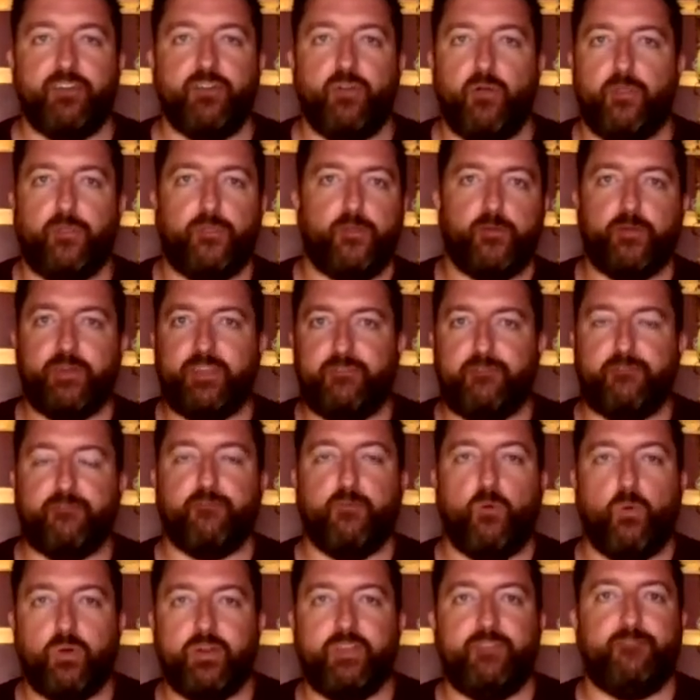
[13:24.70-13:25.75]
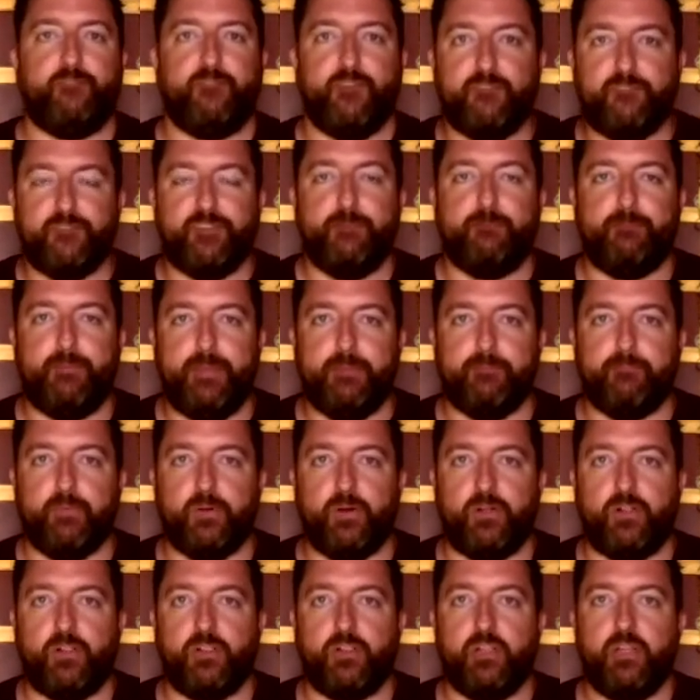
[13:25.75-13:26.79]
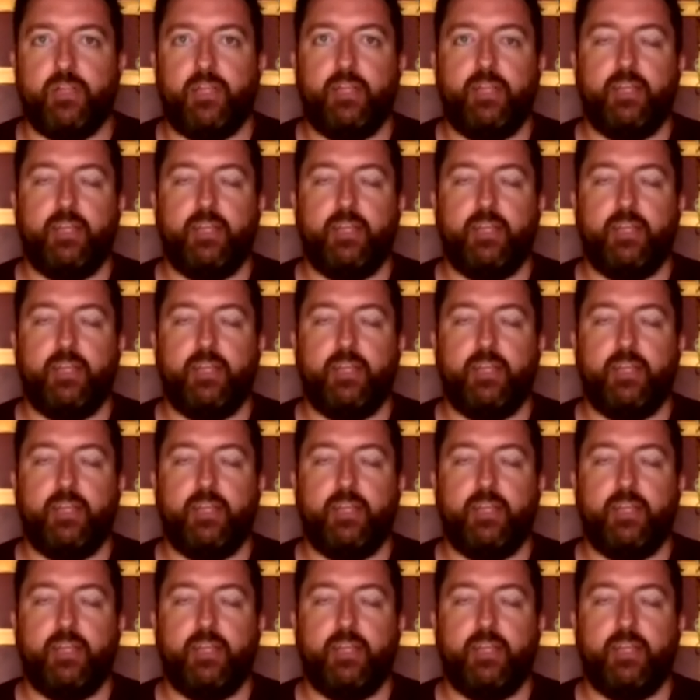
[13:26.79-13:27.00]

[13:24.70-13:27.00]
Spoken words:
30, 40, 50 people.